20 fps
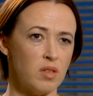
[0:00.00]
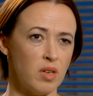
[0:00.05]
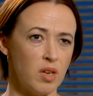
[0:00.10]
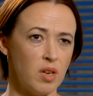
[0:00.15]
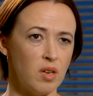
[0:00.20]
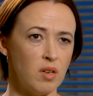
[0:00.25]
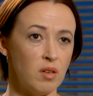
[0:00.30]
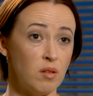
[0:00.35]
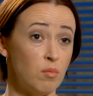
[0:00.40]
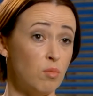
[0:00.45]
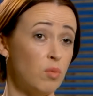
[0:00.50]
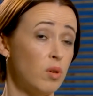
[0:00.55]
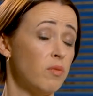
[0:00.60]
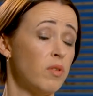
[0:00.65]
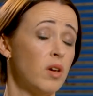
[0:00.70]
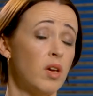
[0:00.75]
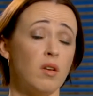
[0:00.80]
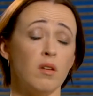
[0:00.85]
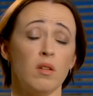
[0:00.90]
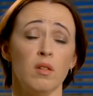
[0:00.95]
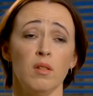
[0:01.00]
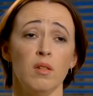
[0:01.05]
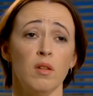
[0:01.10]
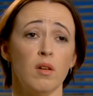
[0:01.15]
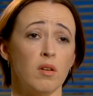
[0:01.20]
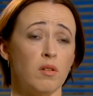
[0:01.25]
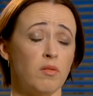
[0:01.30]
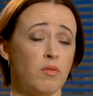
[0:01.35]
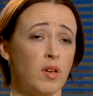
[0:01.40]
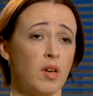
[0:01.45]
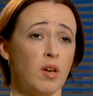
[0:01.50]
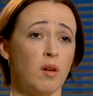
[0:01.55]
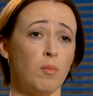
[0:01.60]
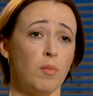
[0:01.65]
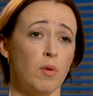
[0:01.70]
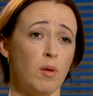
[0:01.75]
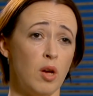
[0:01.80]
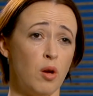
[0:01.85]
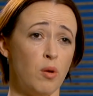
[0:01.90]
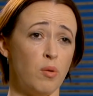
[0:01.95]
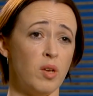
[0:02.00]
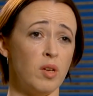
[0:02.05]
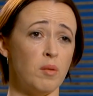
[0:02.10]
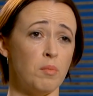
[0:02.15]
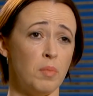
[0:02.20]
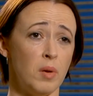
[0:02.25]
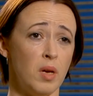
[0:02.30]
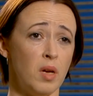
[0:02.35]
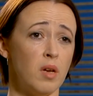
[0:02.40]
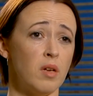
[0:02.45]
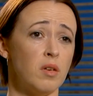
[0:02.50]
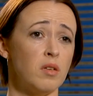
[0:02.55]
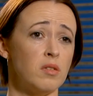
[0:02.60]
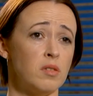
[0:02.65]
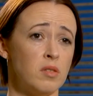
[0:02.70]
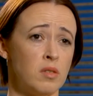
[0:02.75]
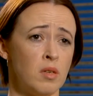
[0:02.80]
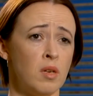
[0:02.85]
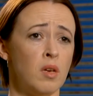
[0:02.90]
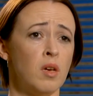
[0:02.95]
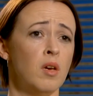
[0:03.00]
and we've had a lot of our OEM partners